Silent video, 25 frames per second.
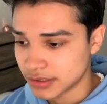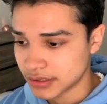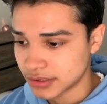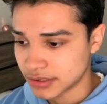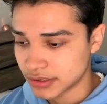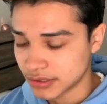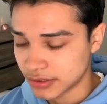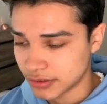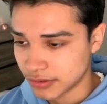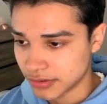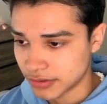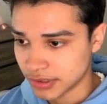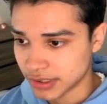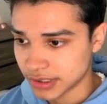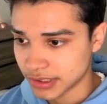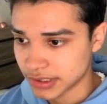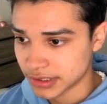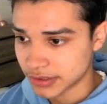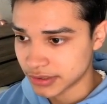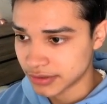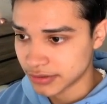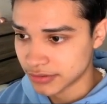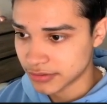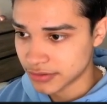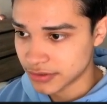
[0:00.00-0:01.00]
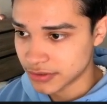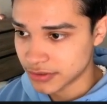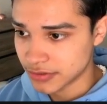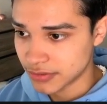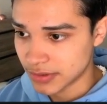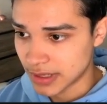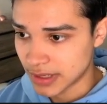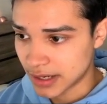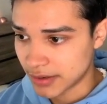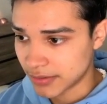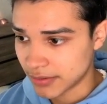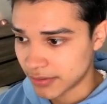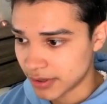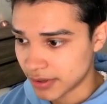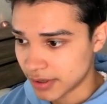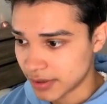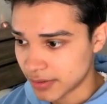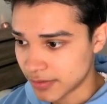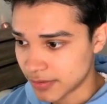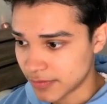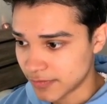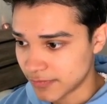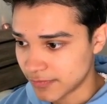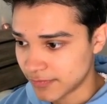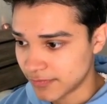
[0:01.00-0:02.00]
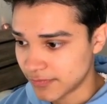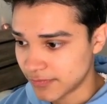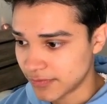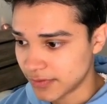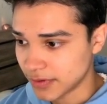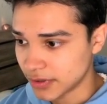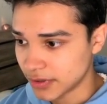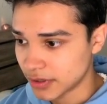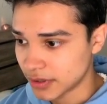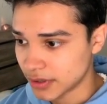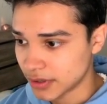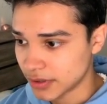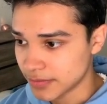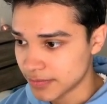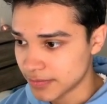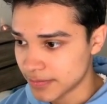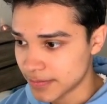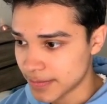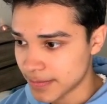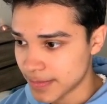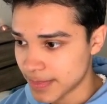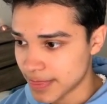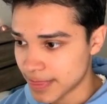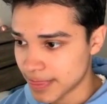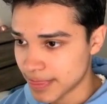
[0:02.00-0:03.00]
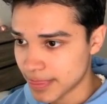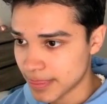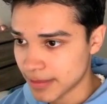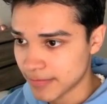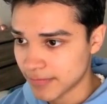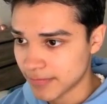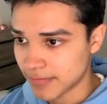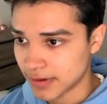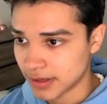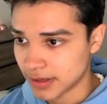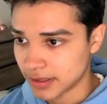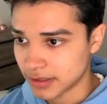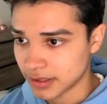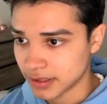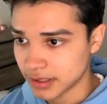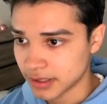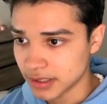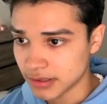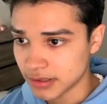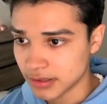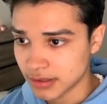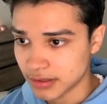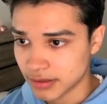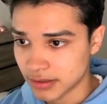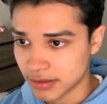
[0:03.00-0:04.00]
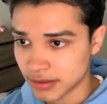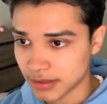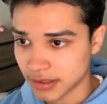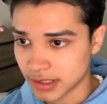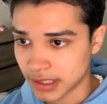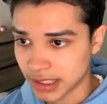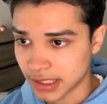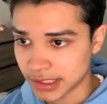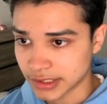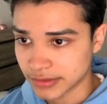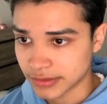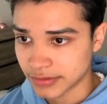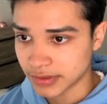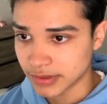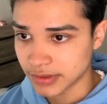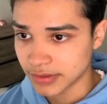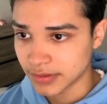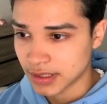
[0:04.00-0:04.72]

So let's go to our footer, finally, our last one.